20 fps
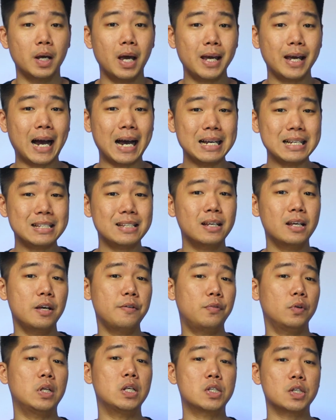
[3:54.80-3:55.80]
Hey guys, if
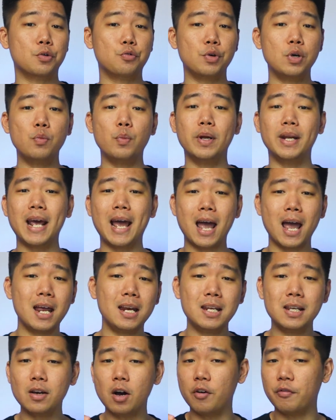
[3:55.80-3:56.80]
you disagree with
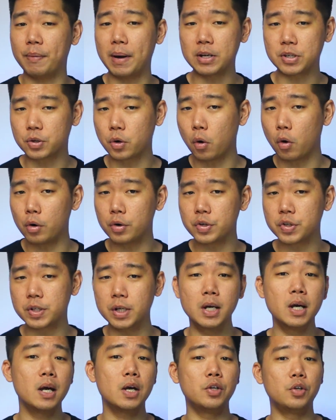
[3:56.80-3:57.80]
any of my scores,
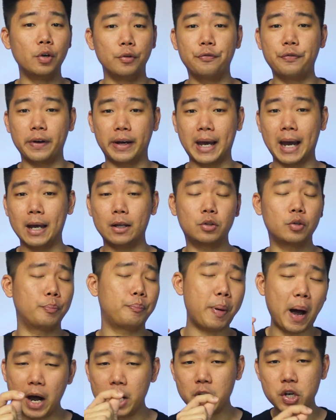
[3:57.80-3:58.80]
don't forget to
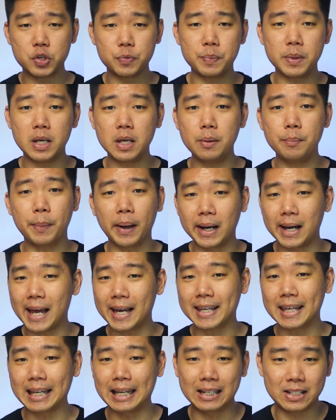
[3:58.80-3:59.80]
punish me by
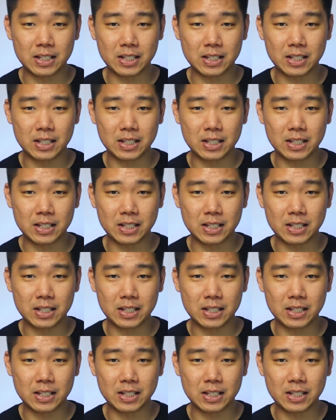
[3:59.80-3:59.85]
liking and